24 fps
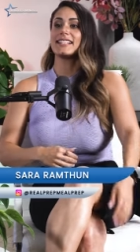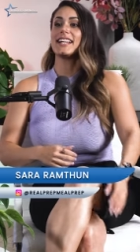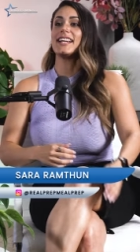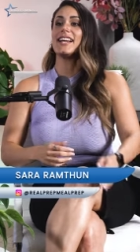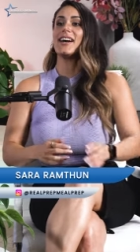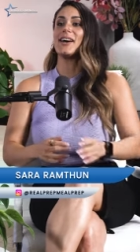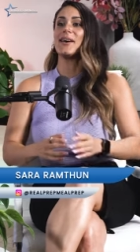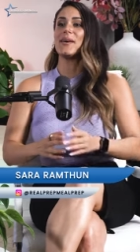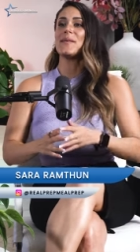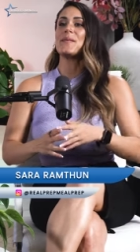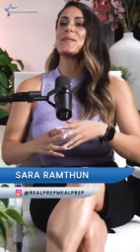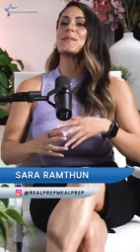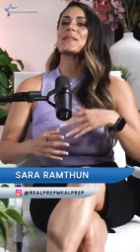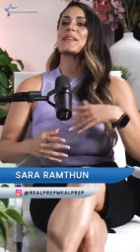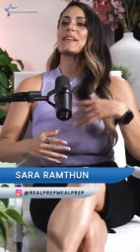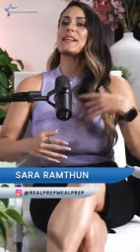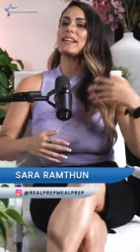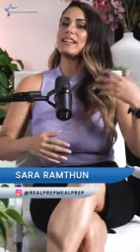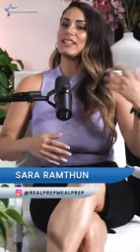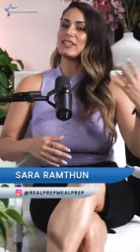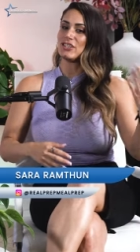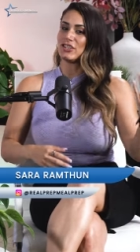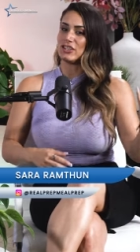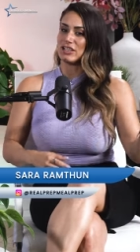so
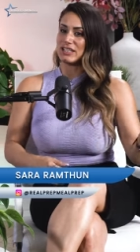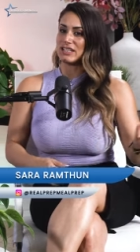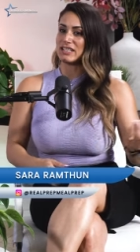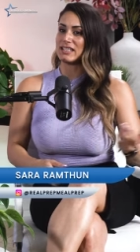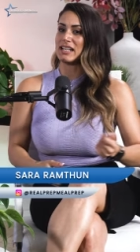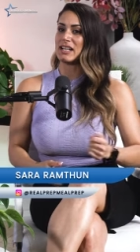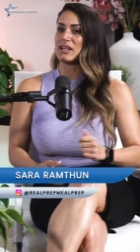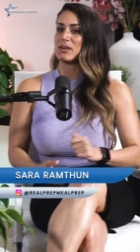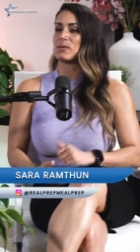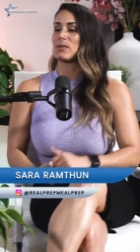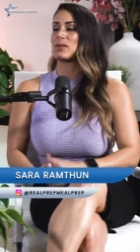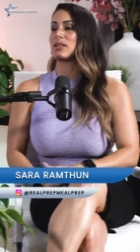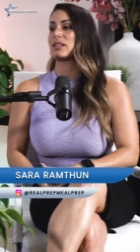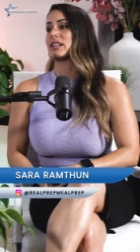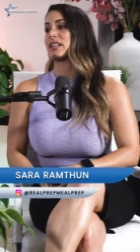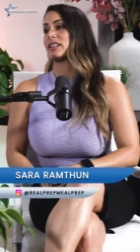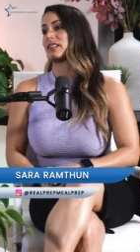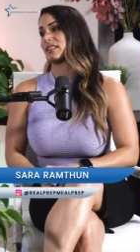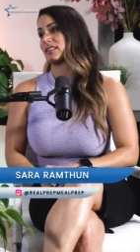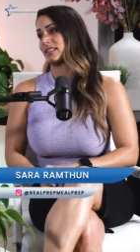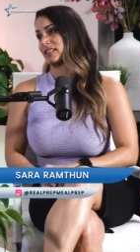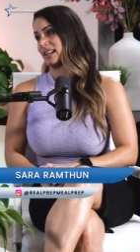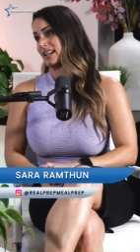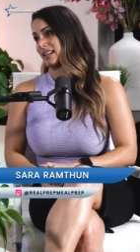she's now working
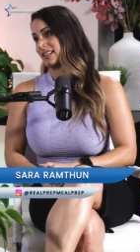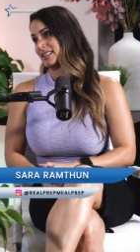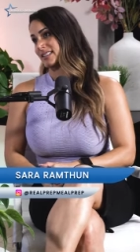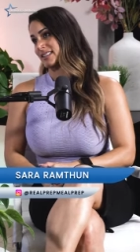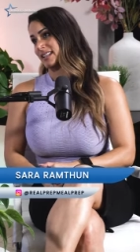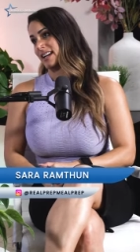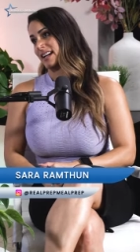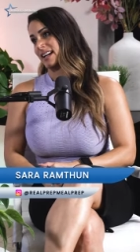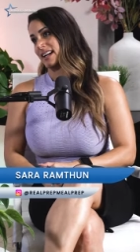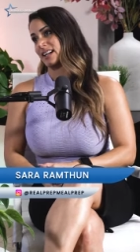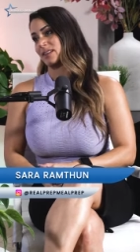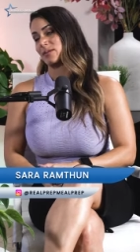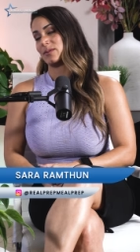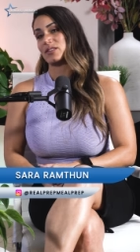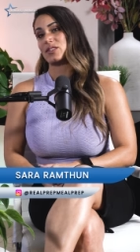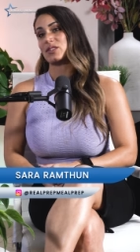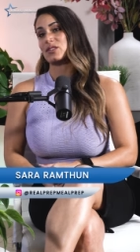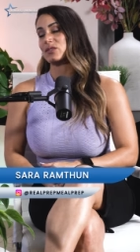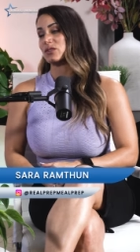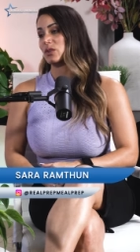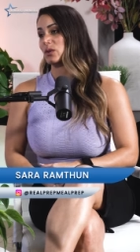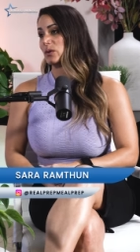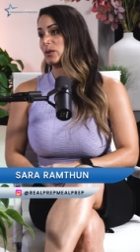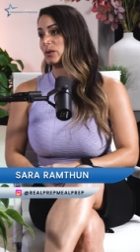on that side, which
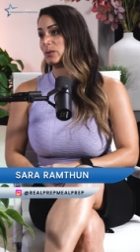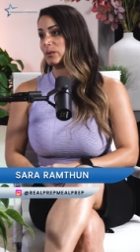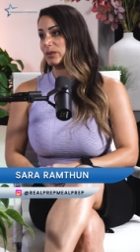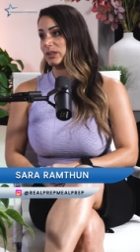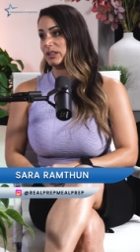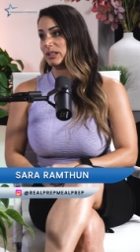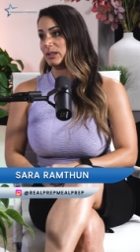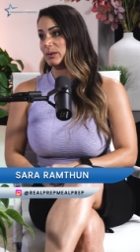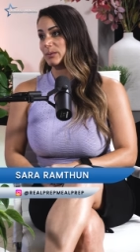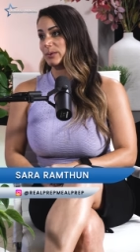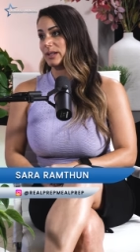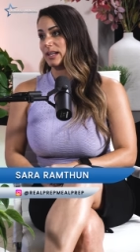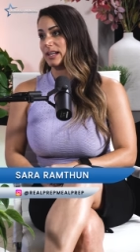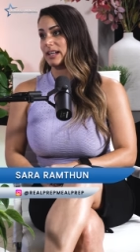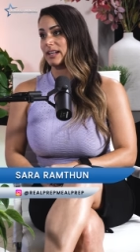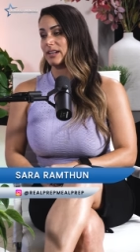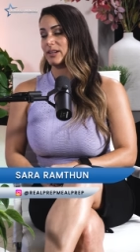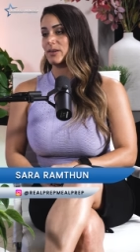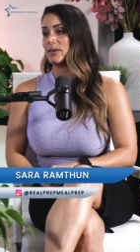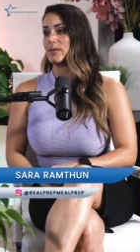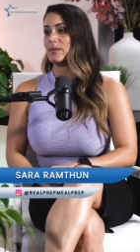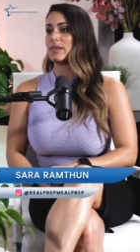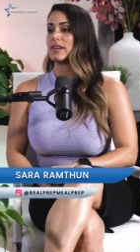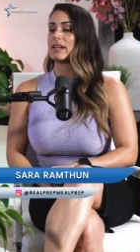is going really
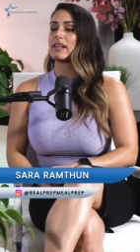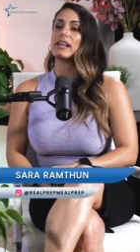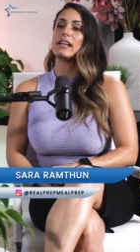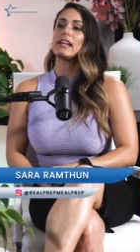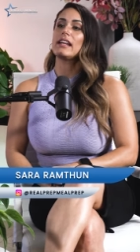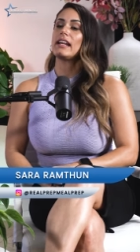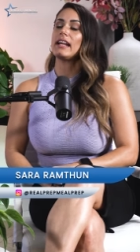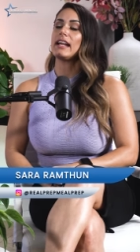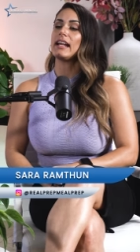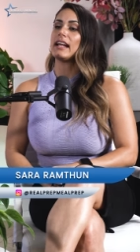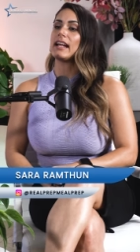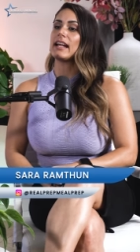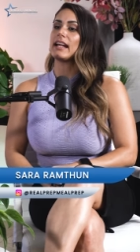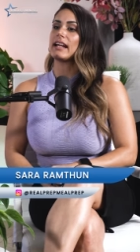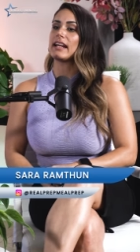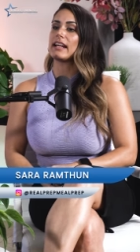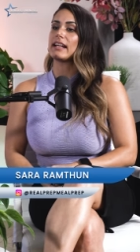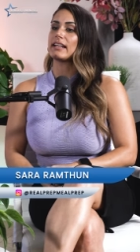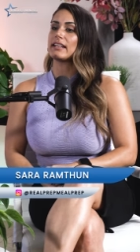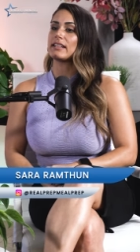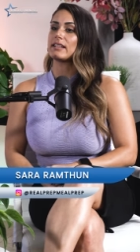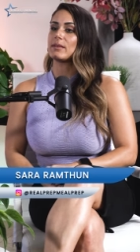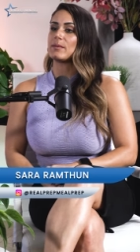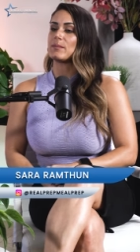well.
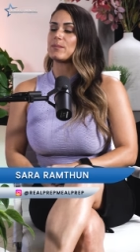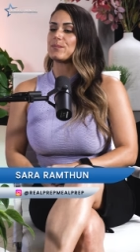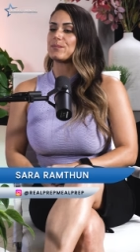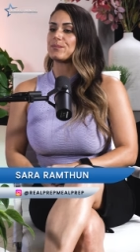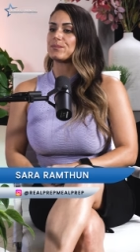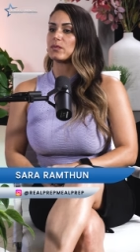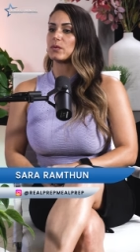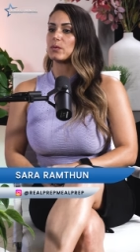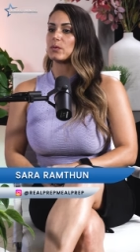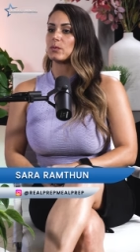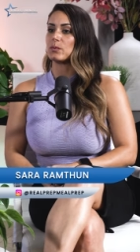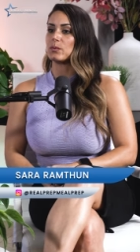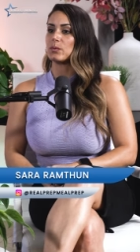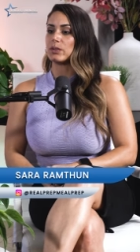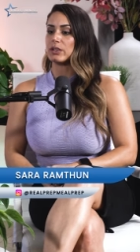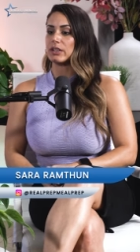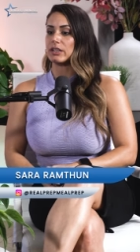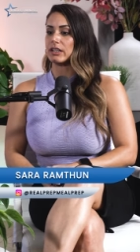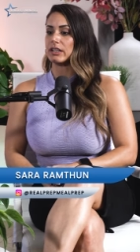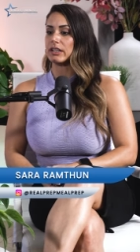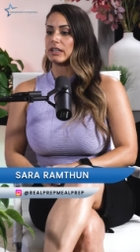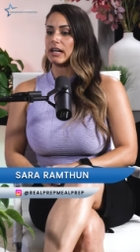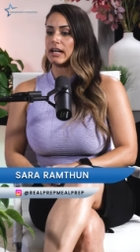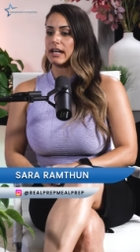And
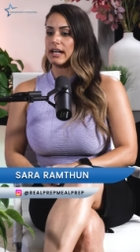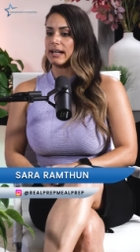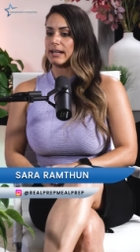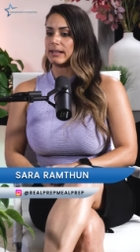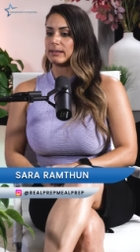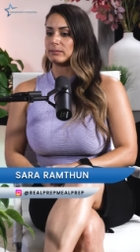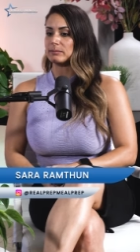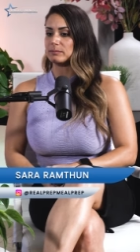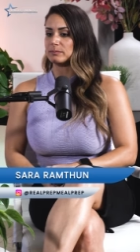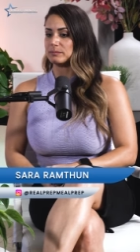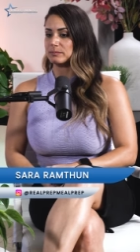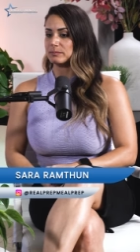we're, uh,